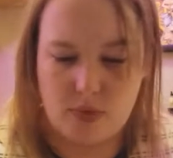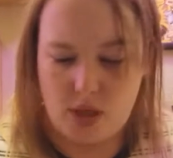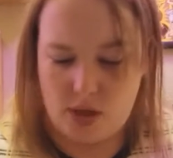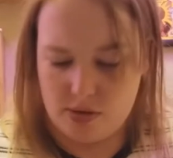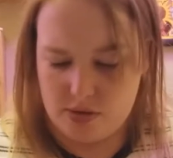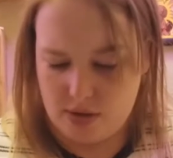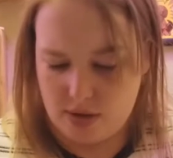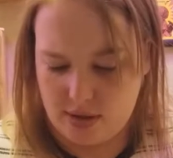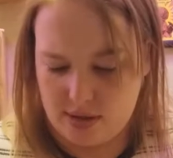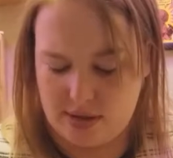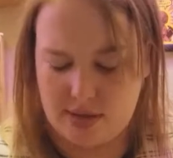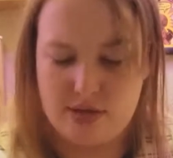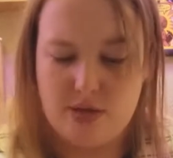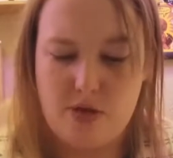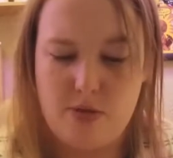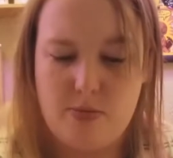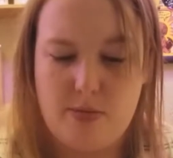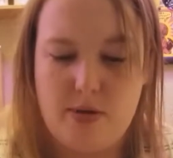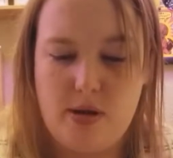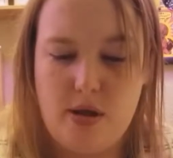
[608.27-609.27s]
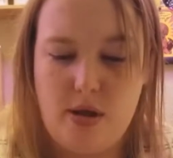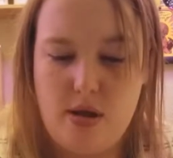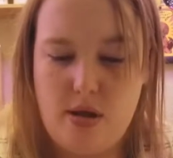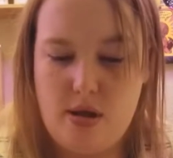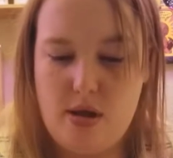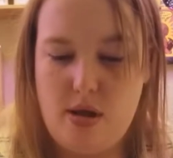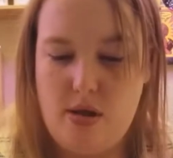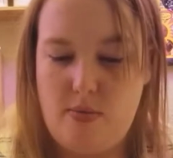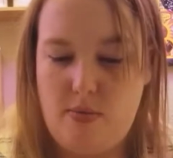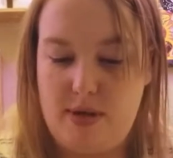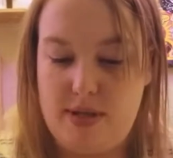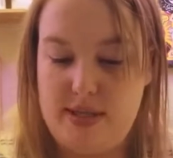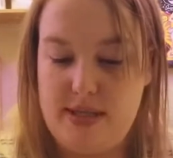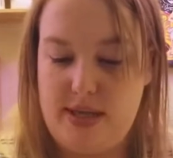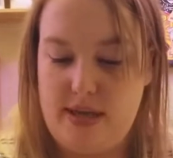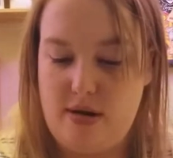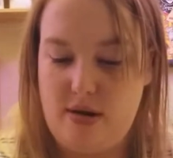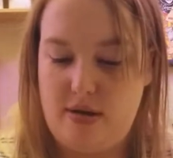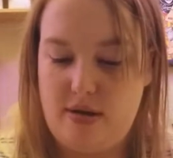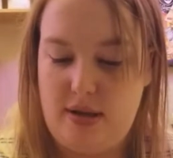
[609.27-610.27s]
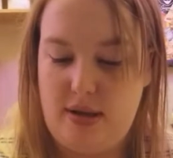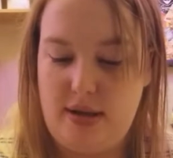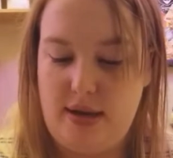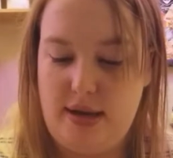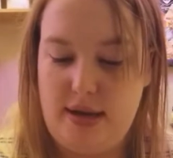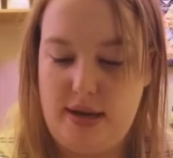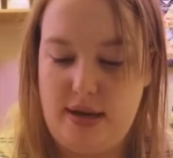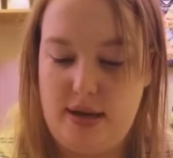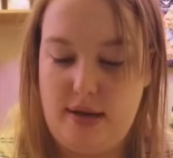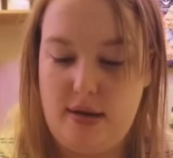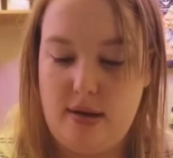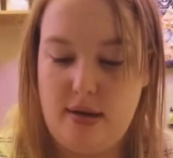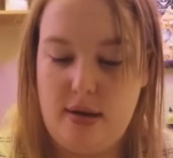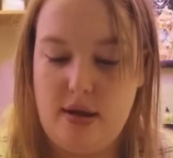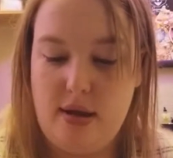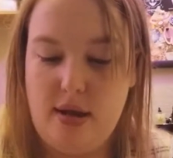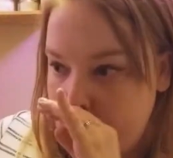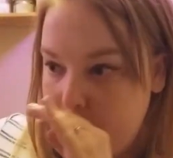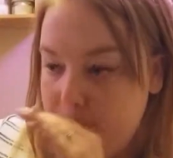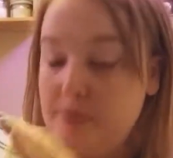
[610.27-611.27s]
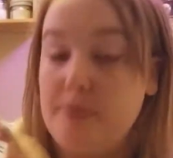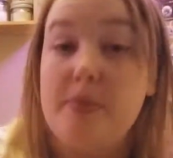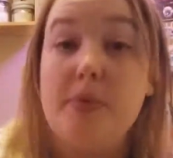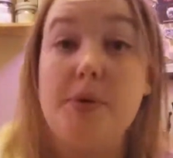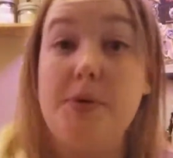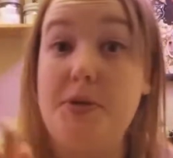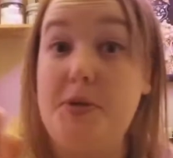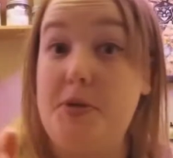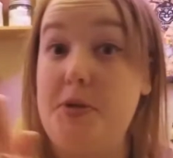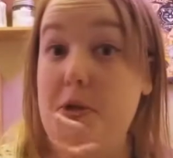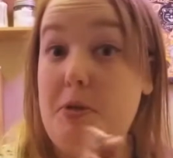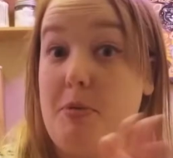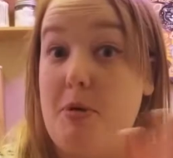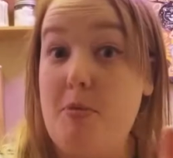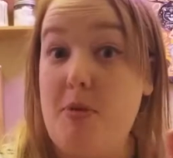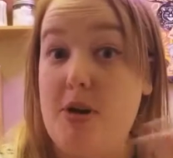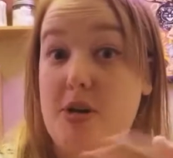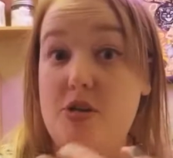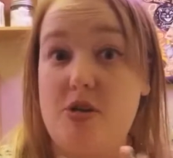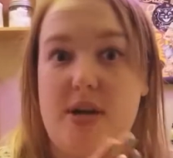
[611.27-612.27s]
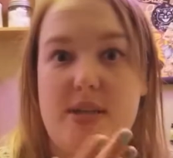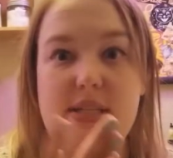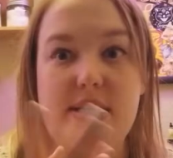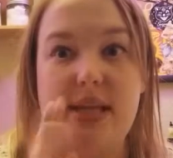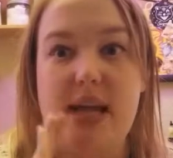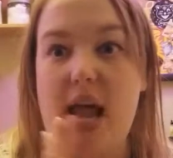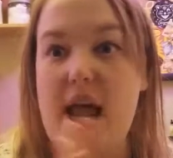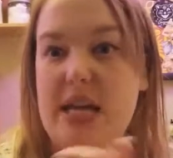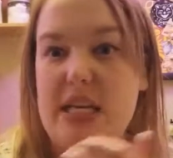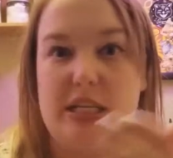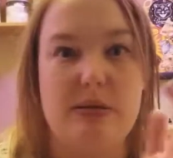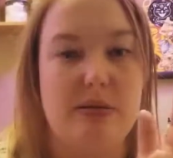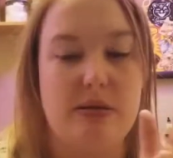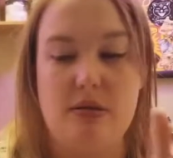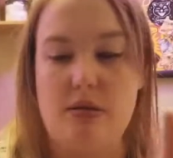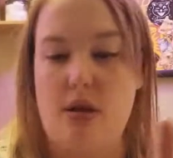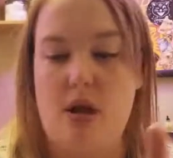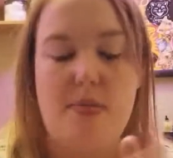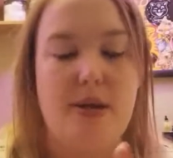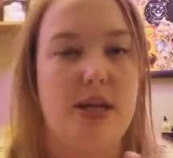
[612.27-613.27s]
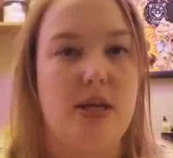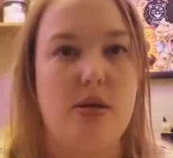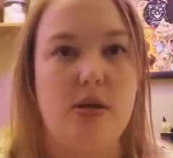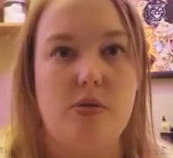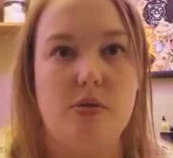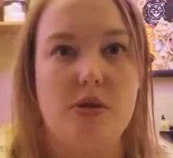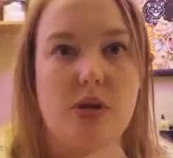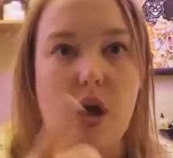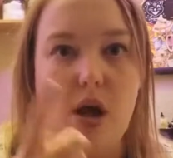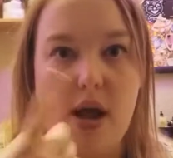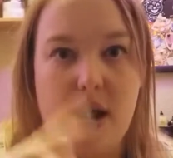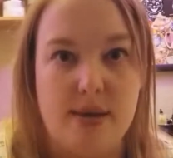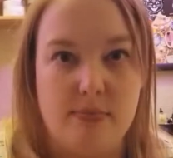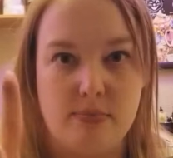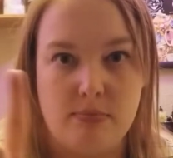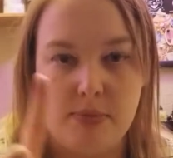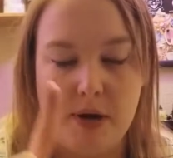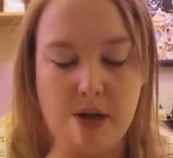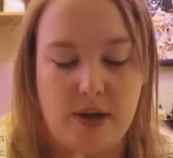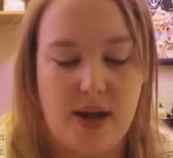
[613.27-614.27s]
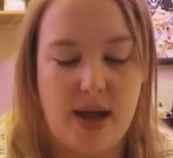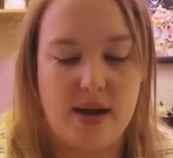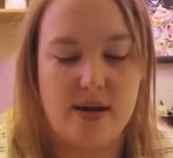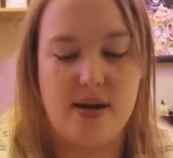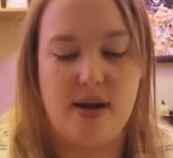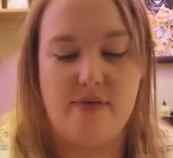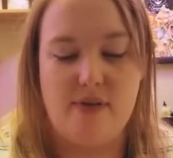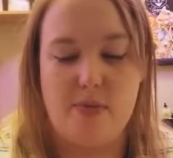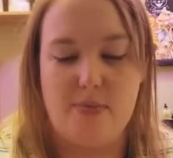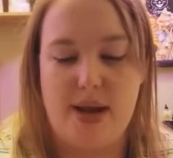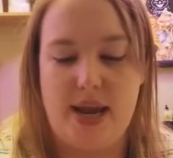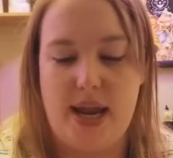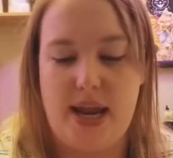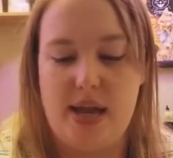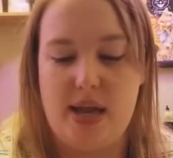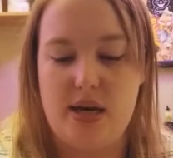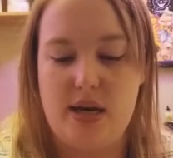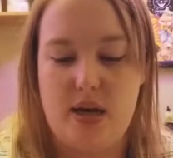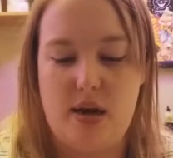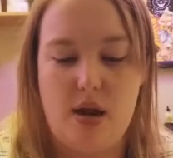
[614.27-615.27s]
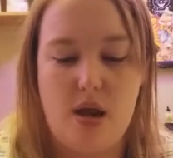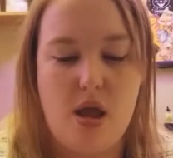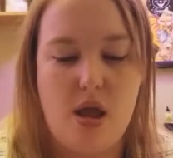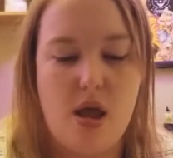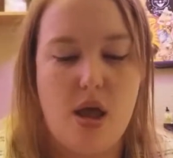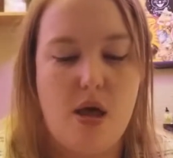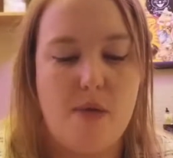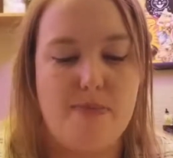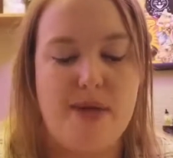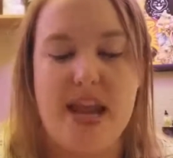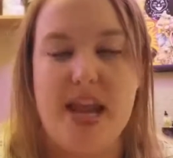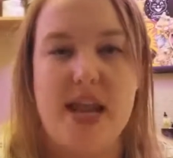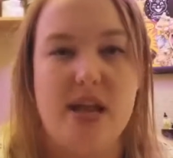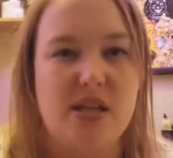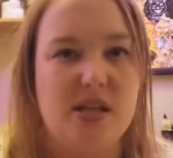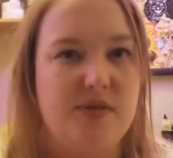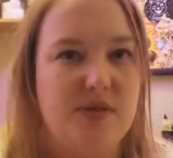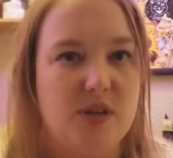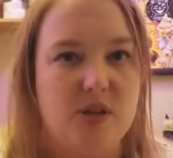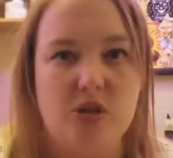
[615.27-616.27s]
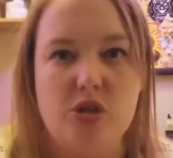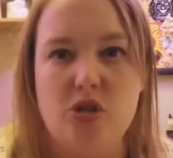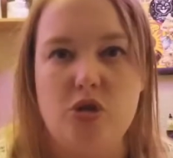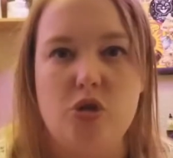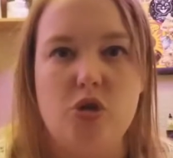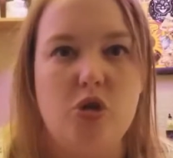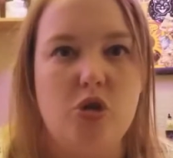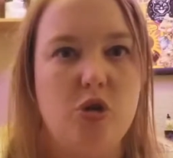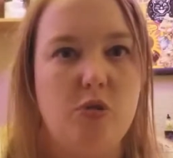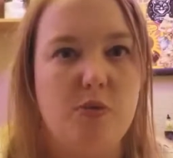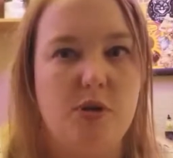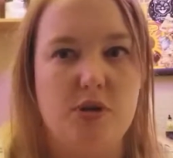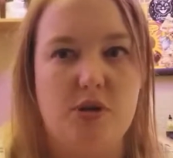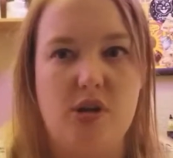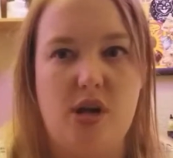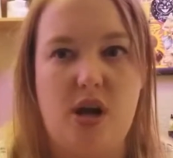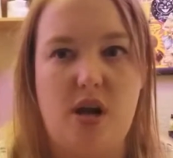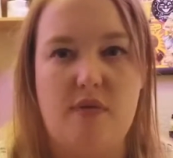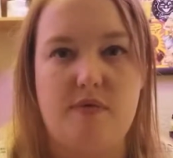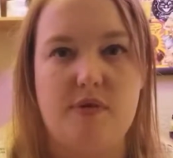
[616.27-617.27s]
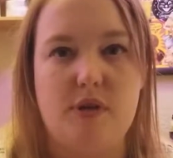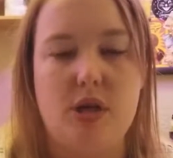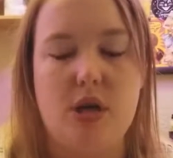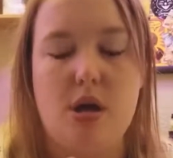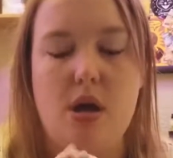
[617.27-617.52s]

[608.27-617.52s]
So I'll just scoop what's here on the lid. Super moisturizing. Like I mean, you saw I barely had enough on my hand, and my hands feel super soft.